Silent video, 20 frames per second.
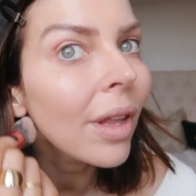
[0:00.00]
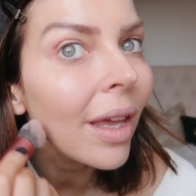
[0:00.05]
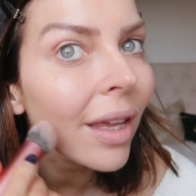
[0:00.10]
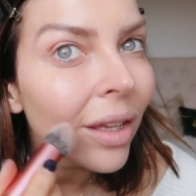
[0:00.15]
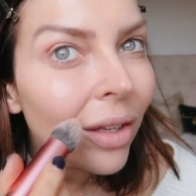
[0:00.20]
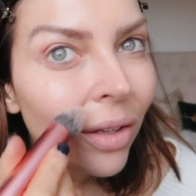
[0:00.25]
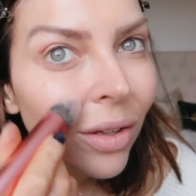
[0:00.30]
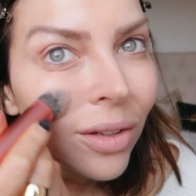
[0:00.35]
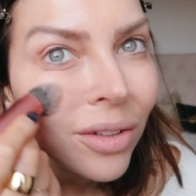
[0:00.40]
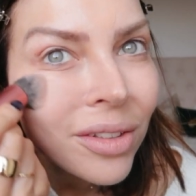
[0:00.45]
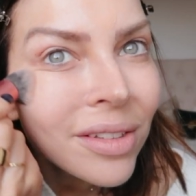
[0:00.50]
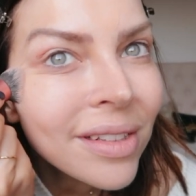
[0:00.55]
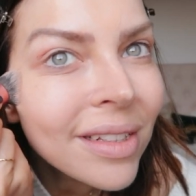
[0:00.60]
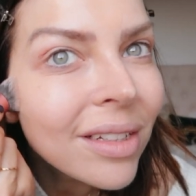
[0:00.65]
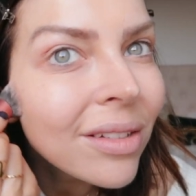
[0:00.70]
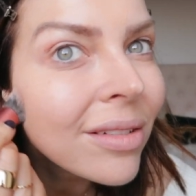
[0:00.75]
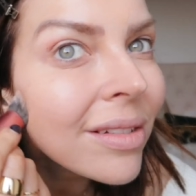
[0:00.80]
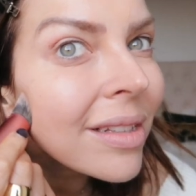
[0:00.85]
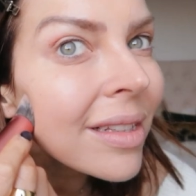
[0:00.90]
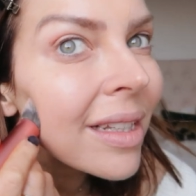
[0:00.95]
Like, you can
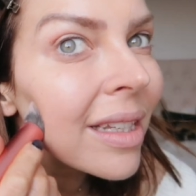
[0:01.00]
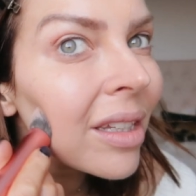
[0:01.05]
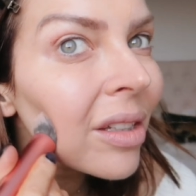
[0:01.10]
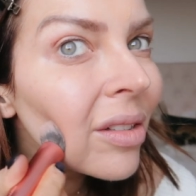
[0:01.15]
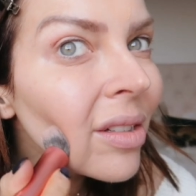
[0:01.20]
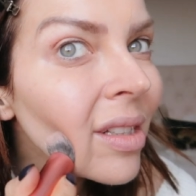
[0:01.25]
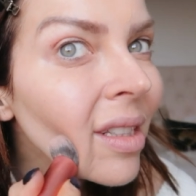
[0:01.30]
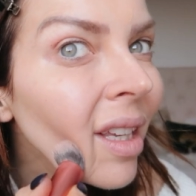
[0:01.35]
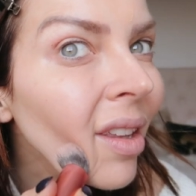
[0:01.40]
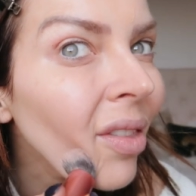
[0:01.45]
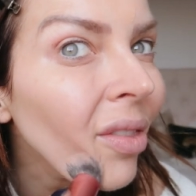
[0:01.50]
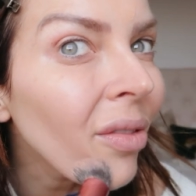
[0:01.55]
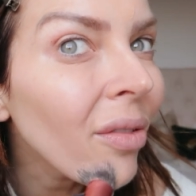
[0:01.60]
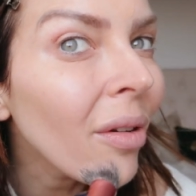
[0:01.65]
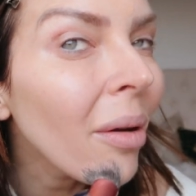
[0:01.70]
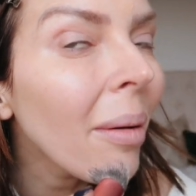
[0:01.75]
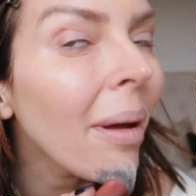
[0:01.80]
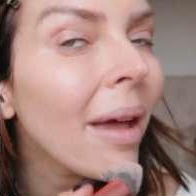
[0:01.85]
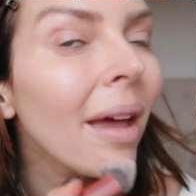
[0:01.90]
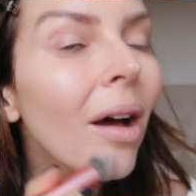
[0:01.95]
still see your skin
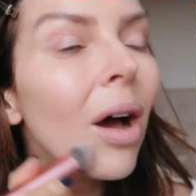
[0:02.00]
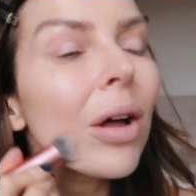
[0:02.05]
through it.